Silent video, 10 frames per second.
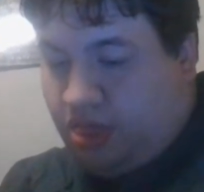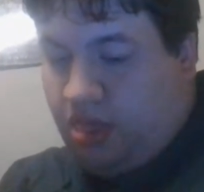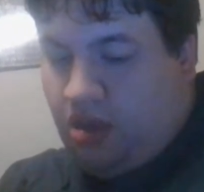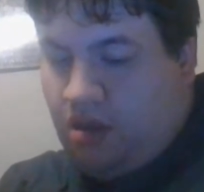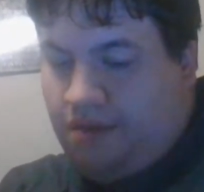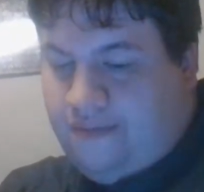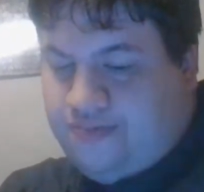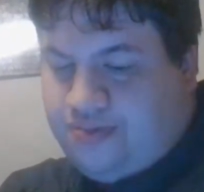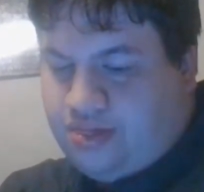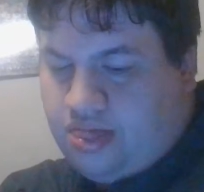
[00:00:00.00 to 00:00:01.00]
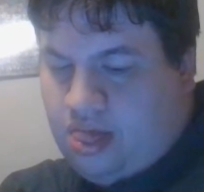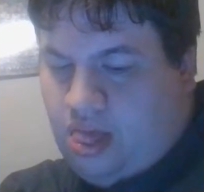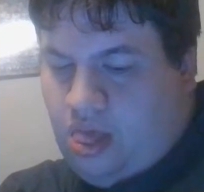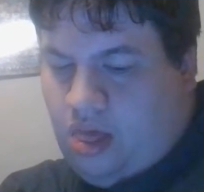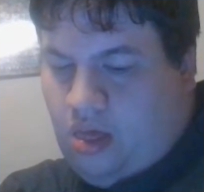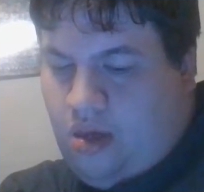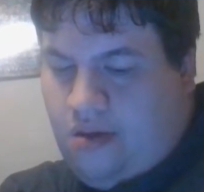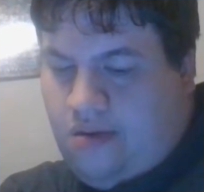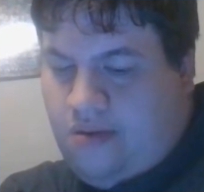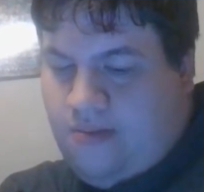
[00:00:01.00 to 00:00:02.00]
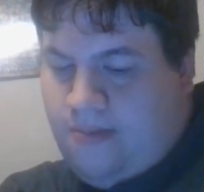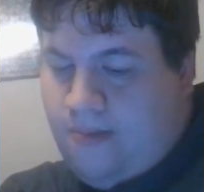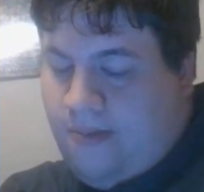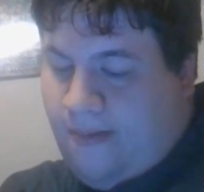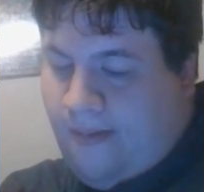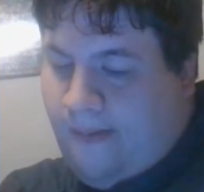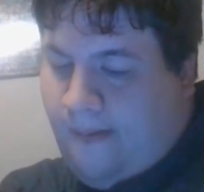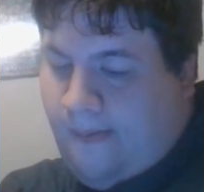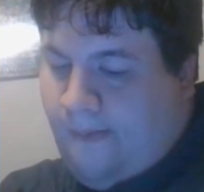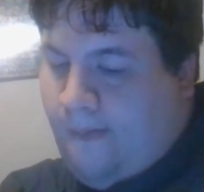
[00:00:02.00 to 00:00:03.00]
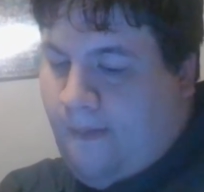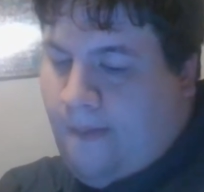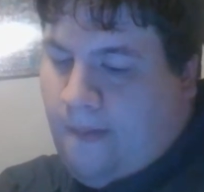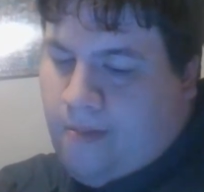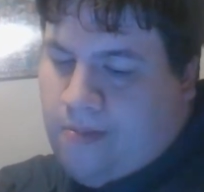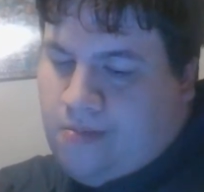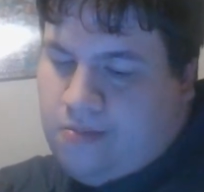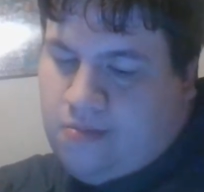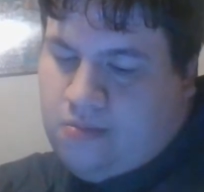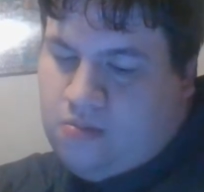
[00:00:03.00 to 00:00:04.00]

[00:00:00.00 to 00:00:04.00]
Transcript: [no speech]